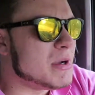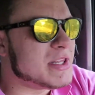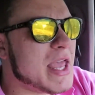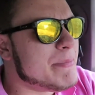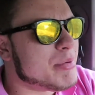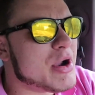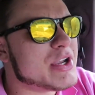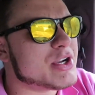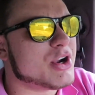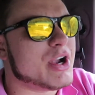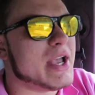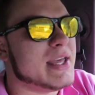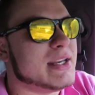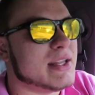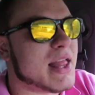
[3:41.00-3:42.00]
But they bring her
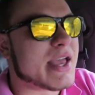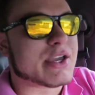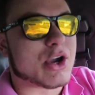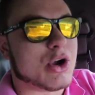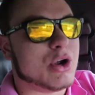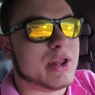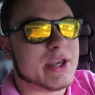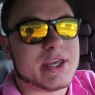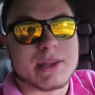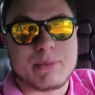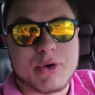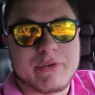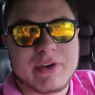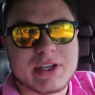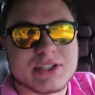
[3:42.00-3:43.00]
in, and like, early in the
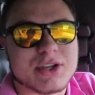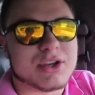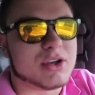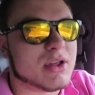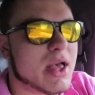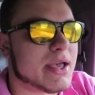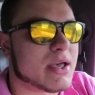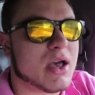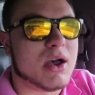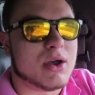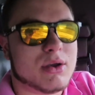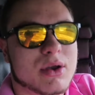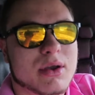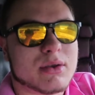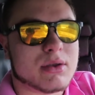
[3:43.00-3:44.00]
movie, so you're like,
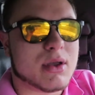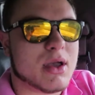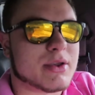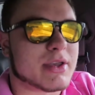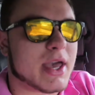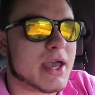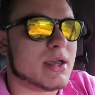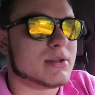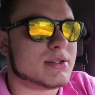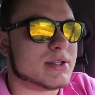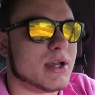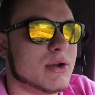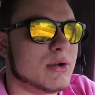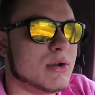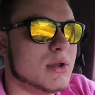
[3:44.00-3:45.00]
oh, okay,
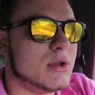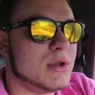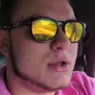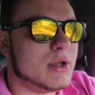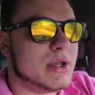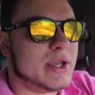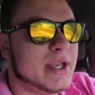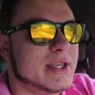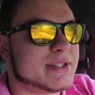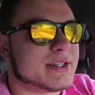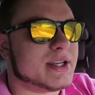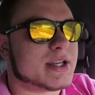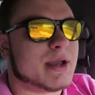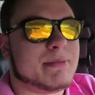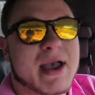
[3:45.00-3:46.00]
so he's
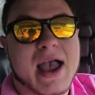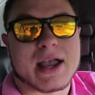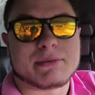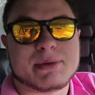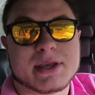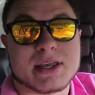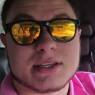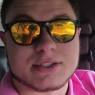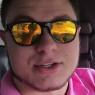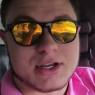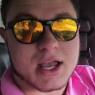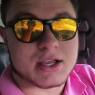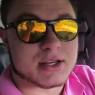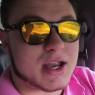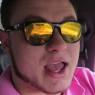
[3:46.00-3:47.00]
gonna come back because they're
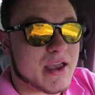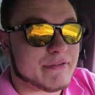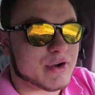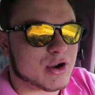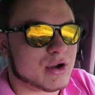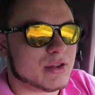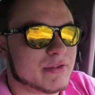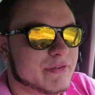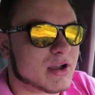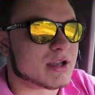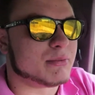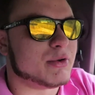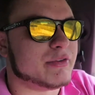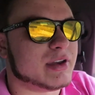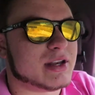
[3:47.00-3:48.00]
not gonna have her in the
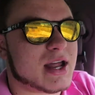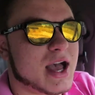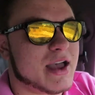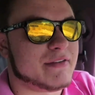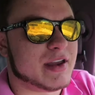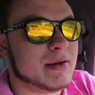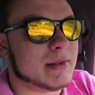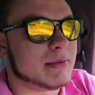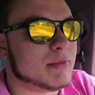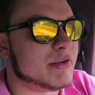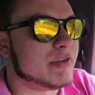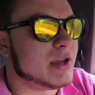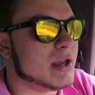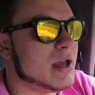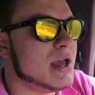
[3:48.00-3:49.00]
fucking movie and not have him in the
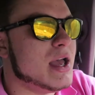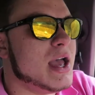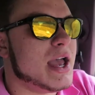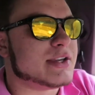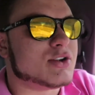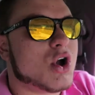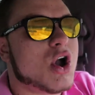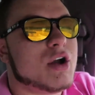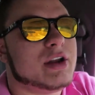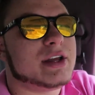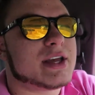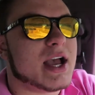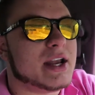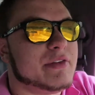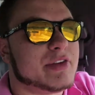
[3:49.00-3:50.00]
movie. And you're
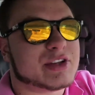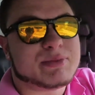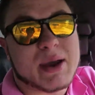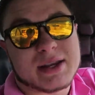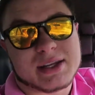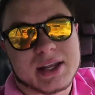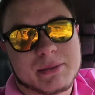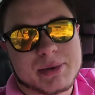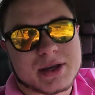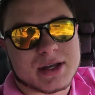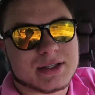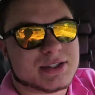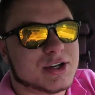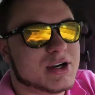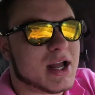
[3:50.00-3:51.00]
already kind of expecting it
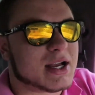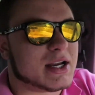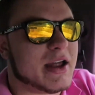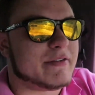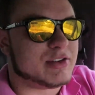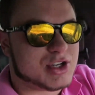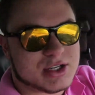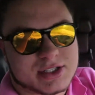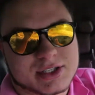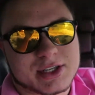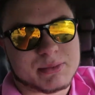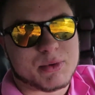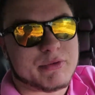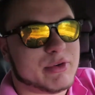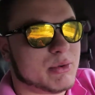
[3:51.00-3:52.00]
because they're not gonna have a Justice
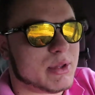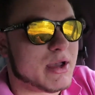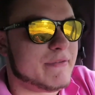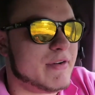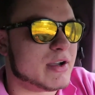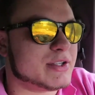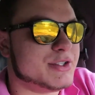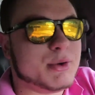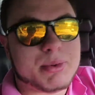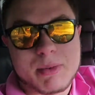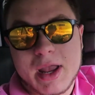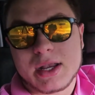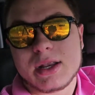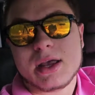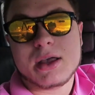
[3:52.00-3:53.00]
League movie without fucking
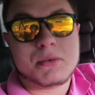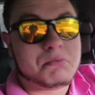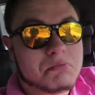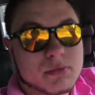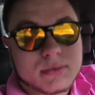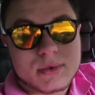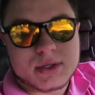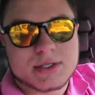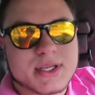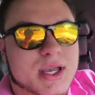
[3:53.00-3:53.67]
Superman.